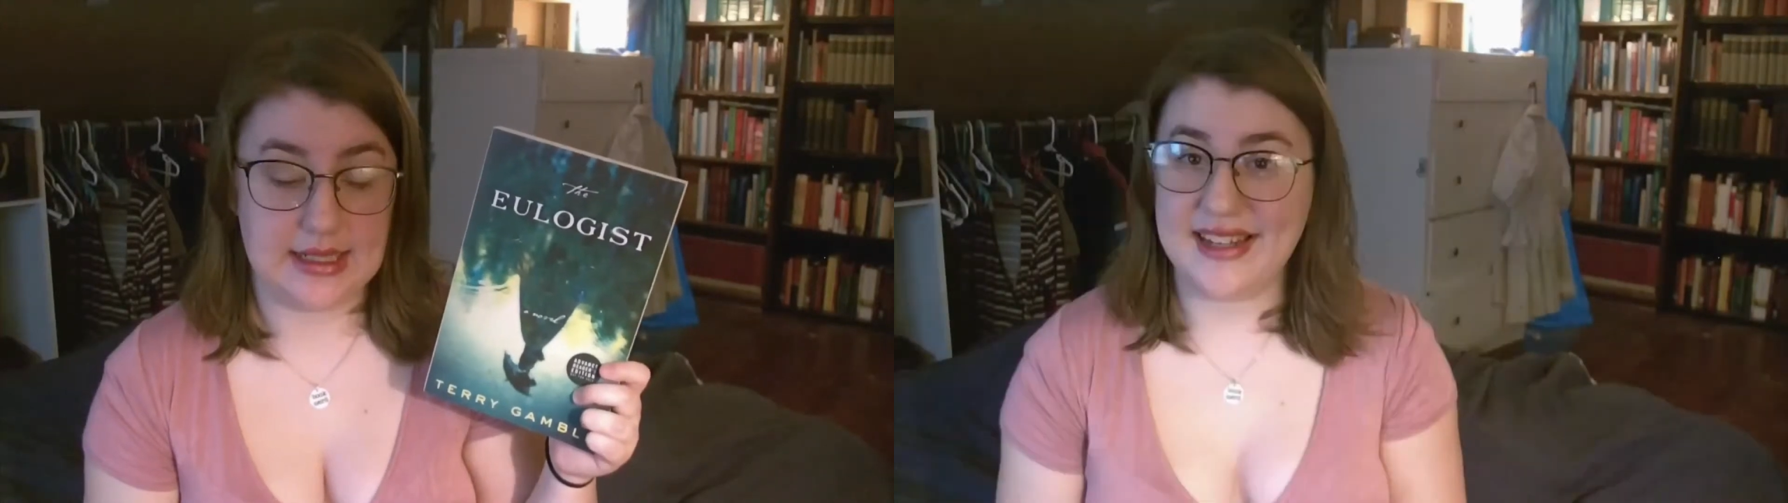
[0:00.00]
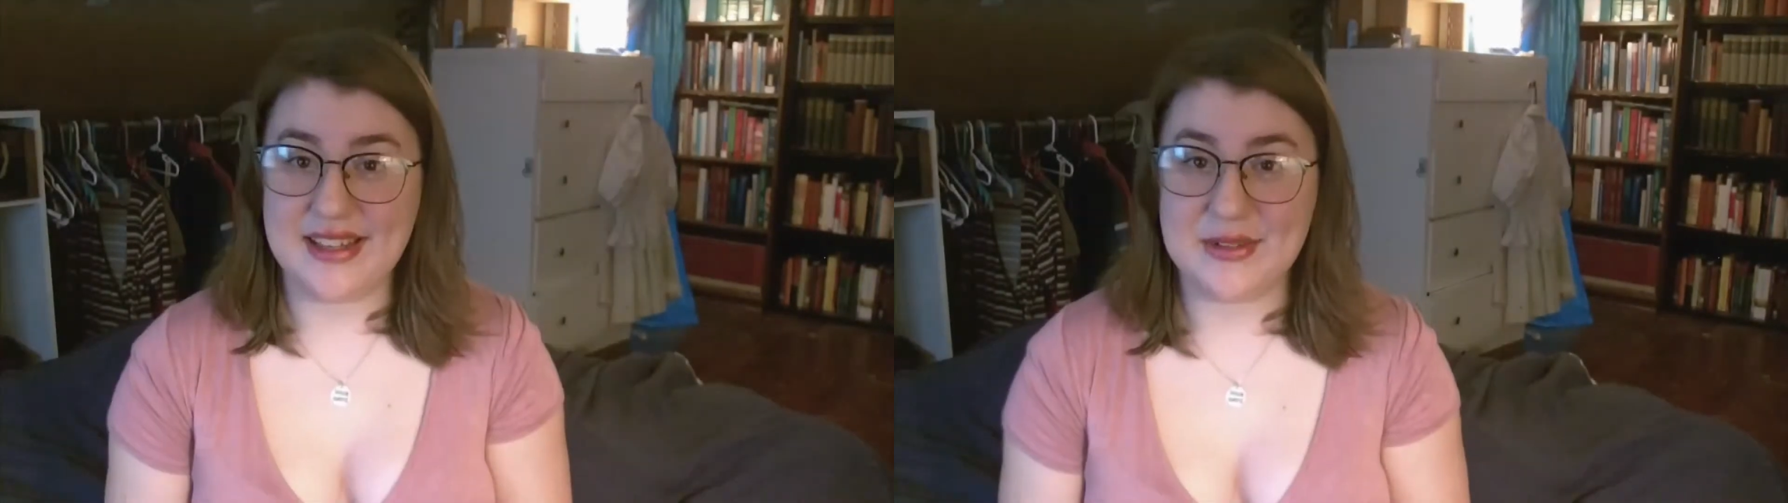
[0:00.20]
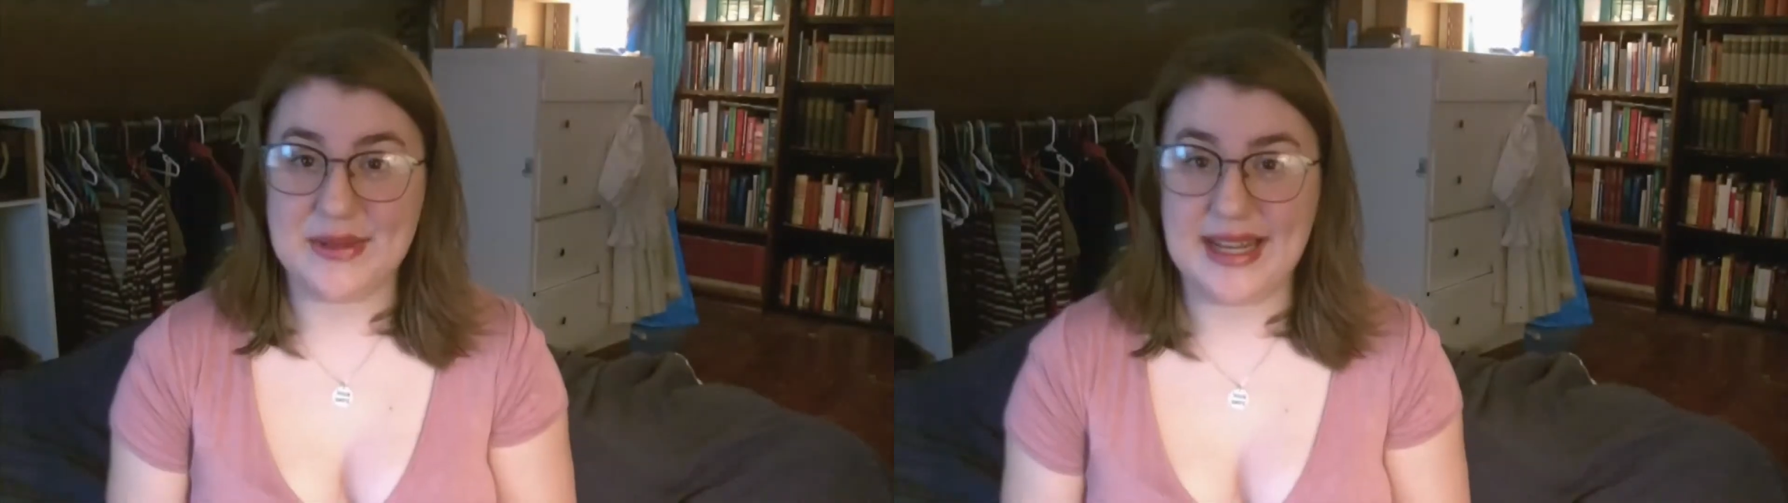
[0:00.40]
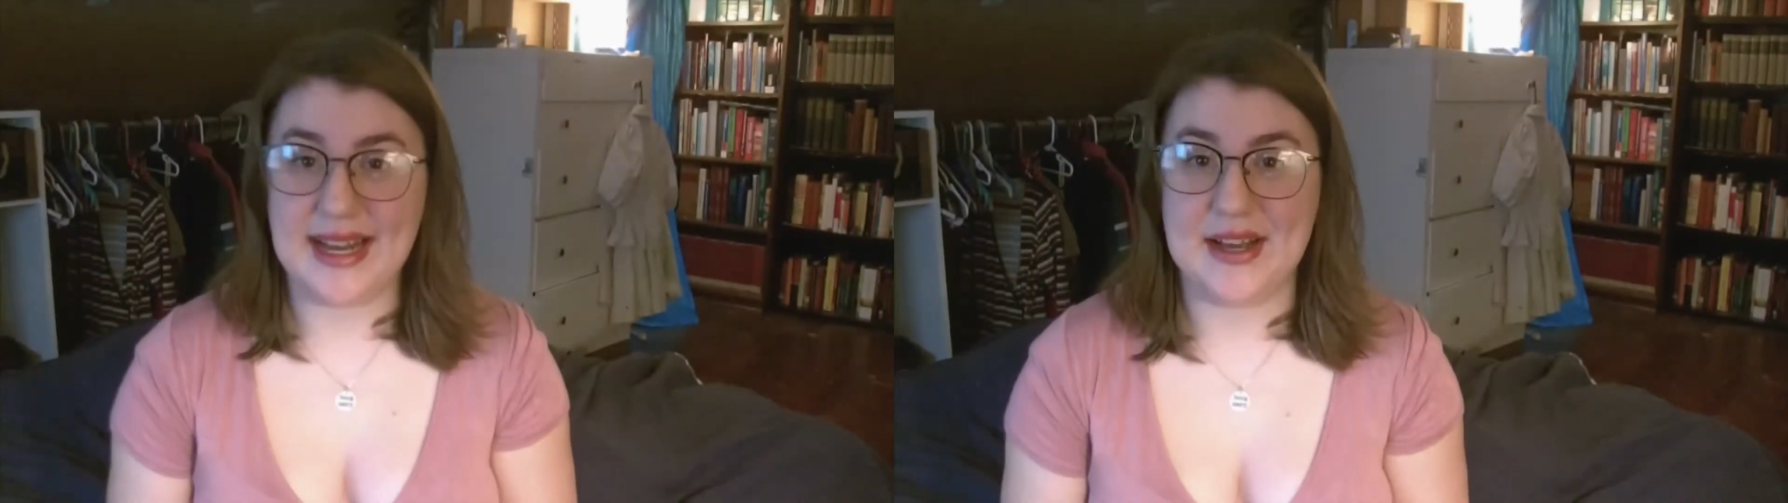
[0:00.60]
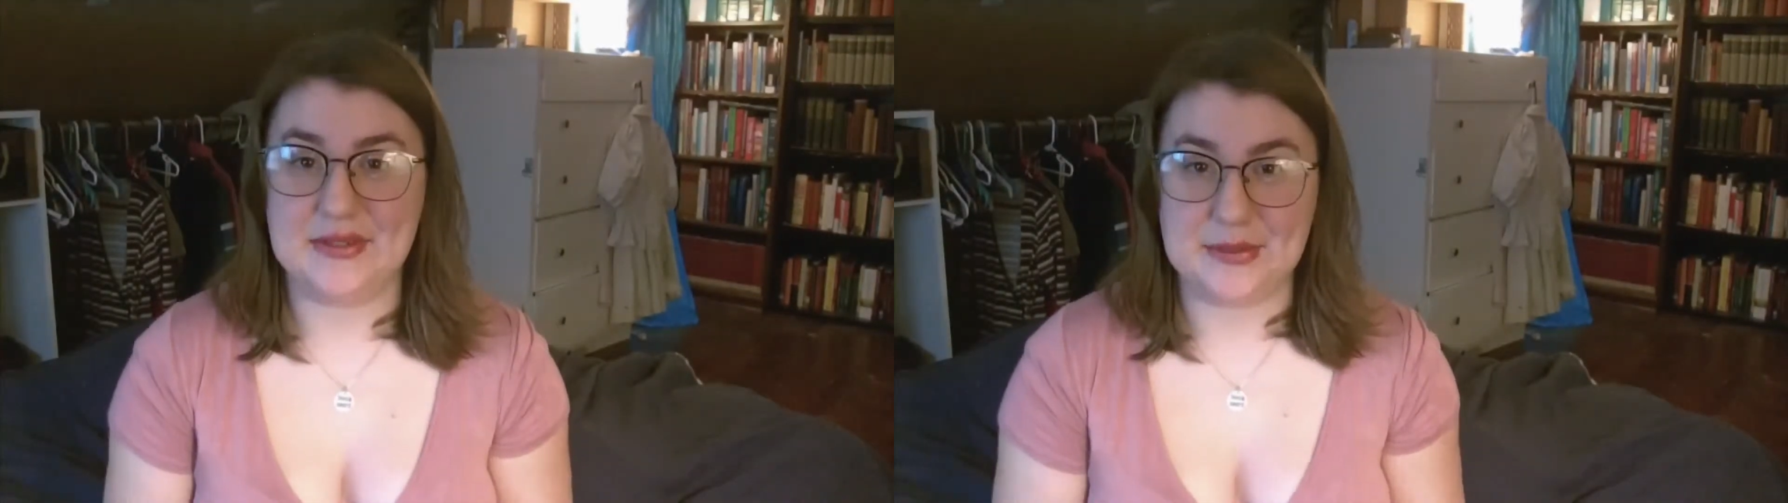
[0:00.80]
Another one I
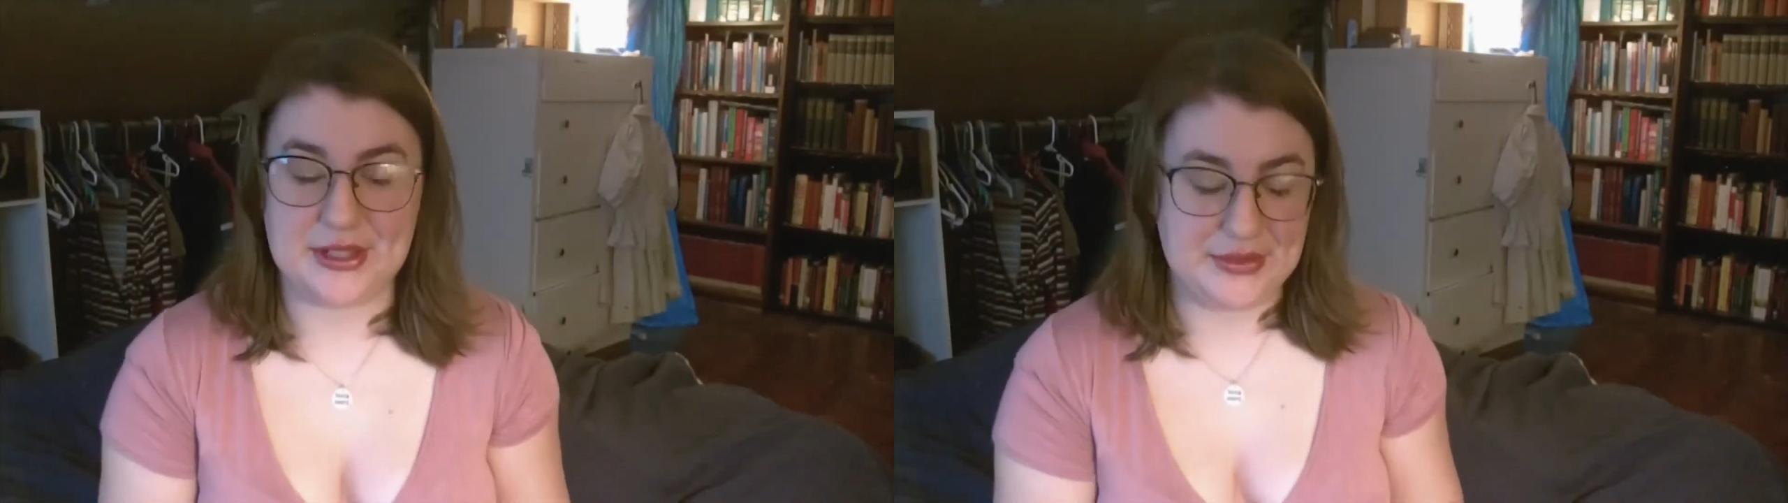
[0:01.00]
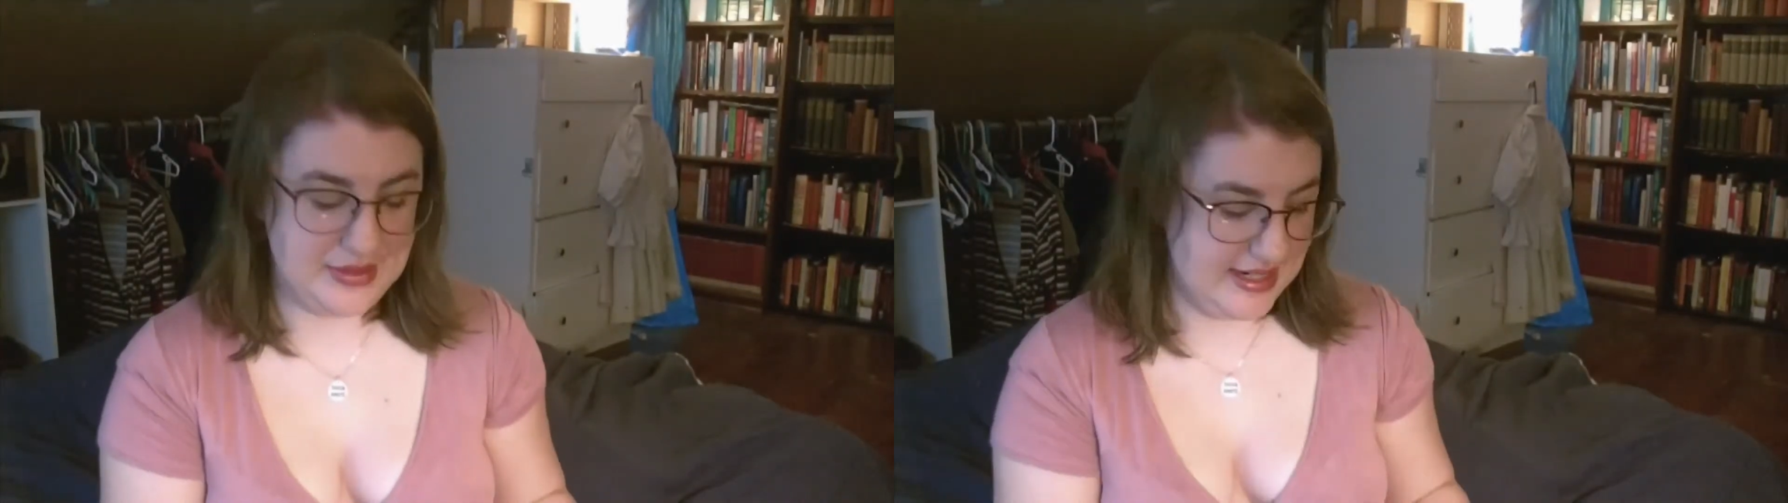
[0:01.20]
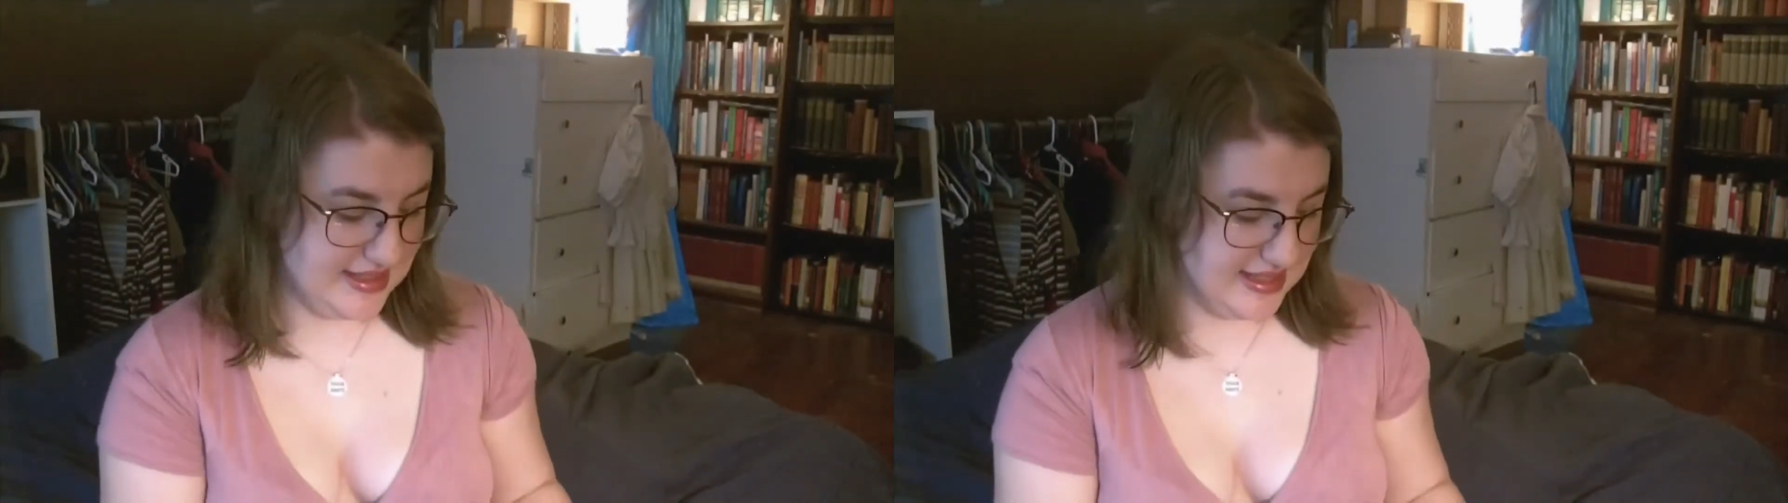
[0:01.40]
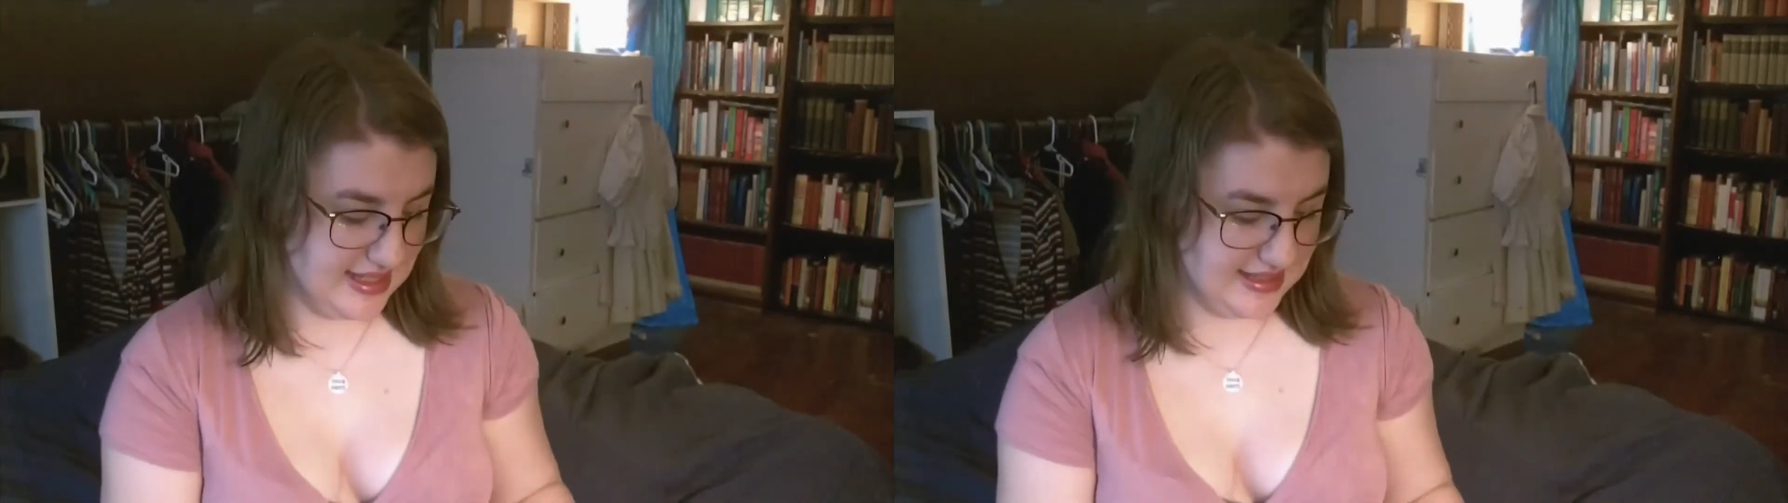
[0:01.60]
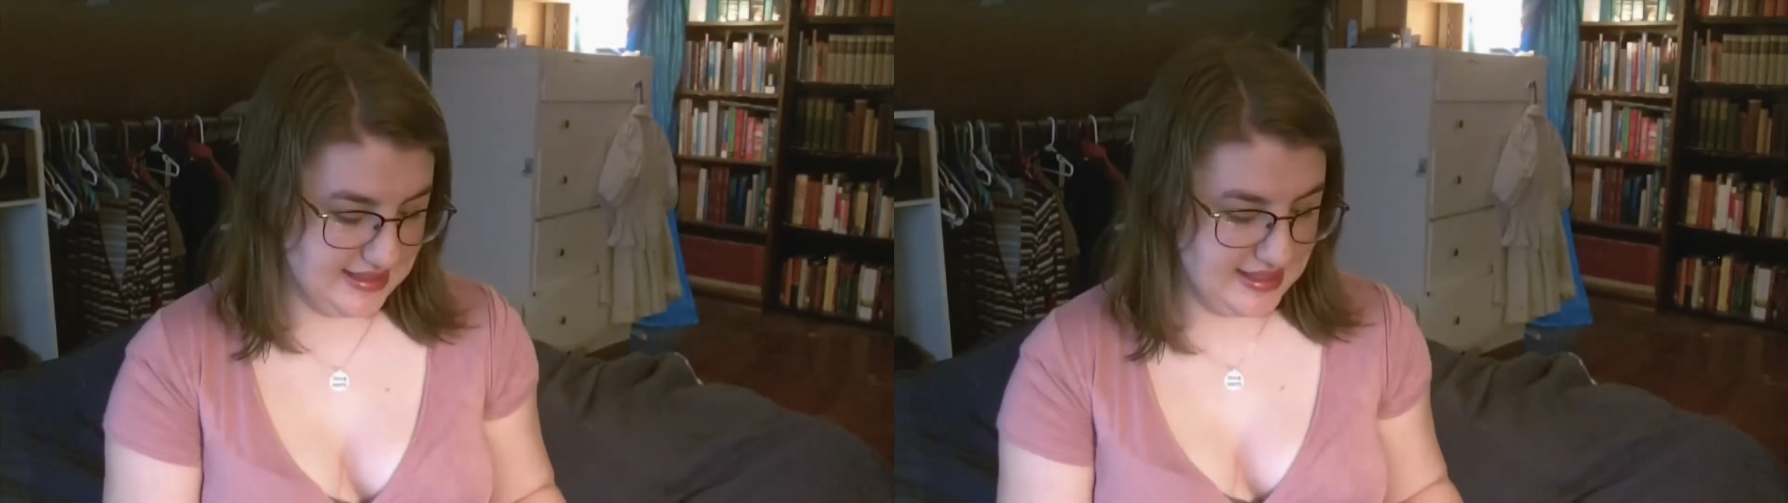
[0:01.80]
got from Goodreads
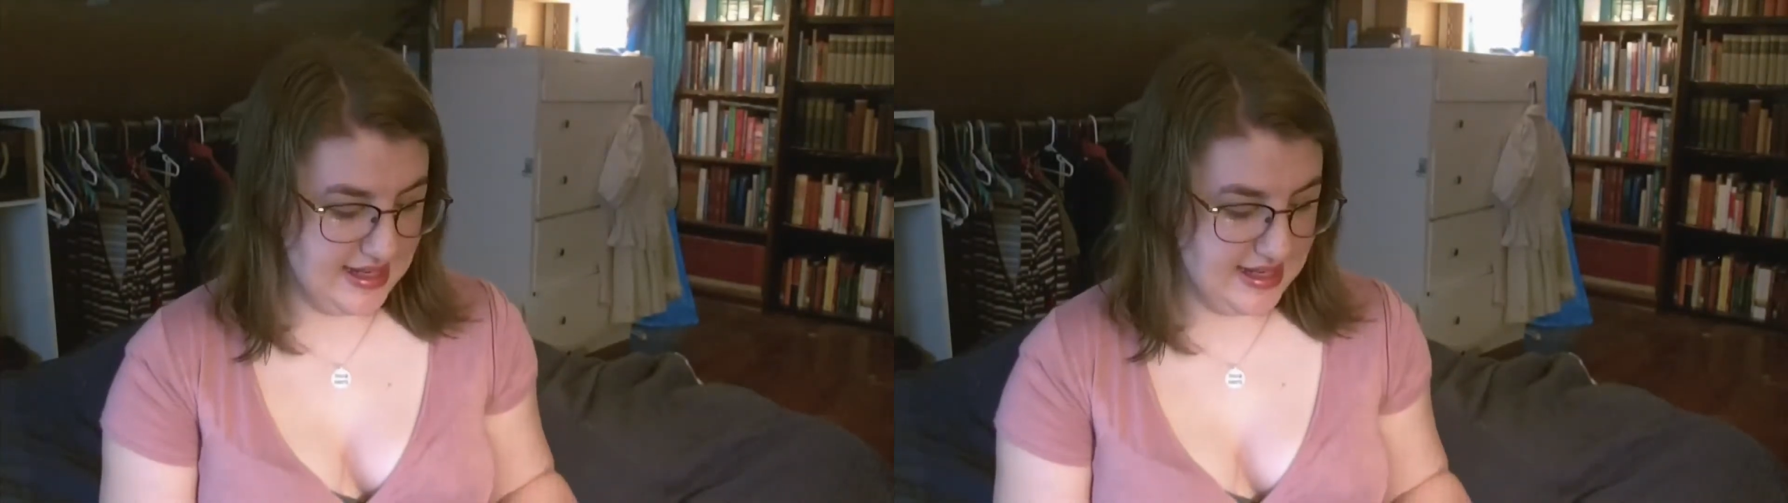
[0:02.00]
is